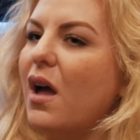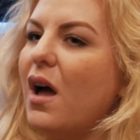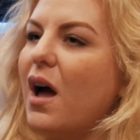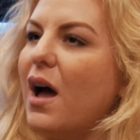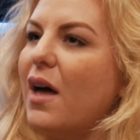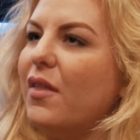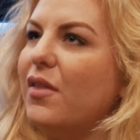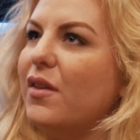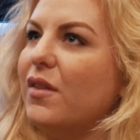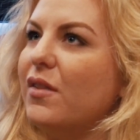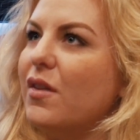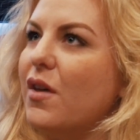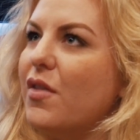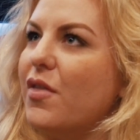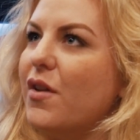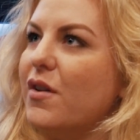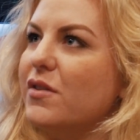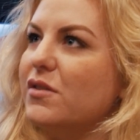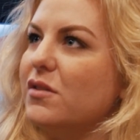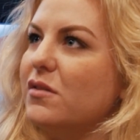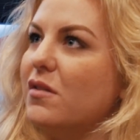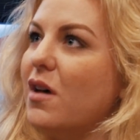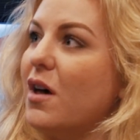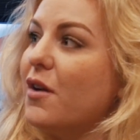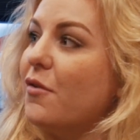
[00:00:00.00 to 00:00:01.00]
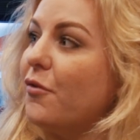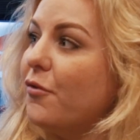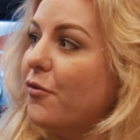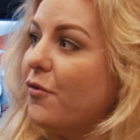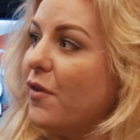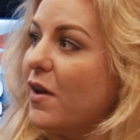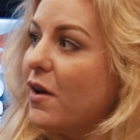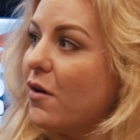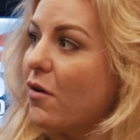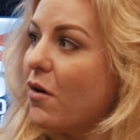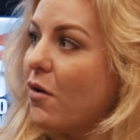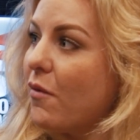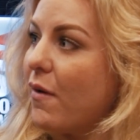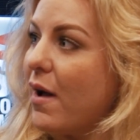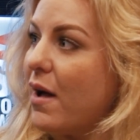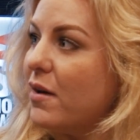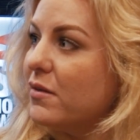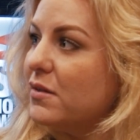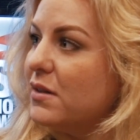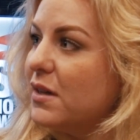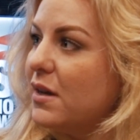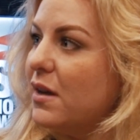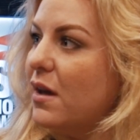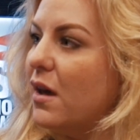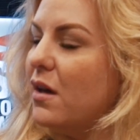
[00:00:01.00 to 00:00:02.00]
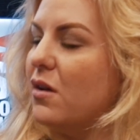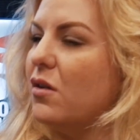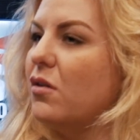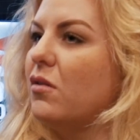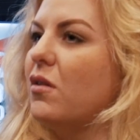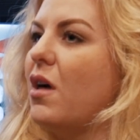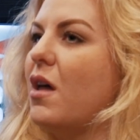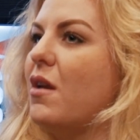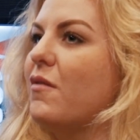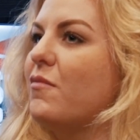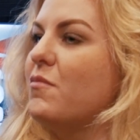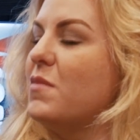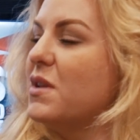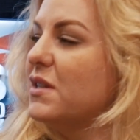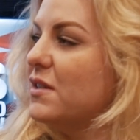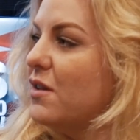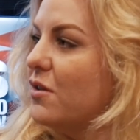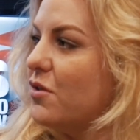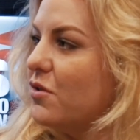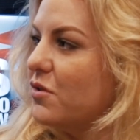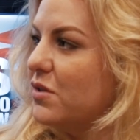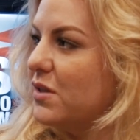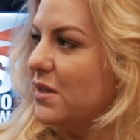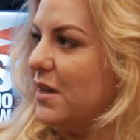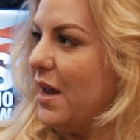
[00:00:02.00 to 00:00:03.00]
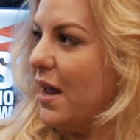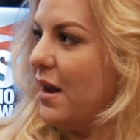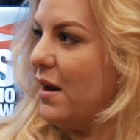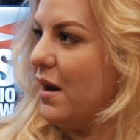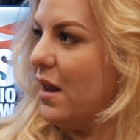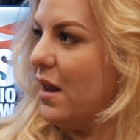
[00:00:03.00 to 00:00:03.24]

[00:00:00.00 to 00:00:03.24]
I think that there's a lot of fear around it and a lot of misunderstanding.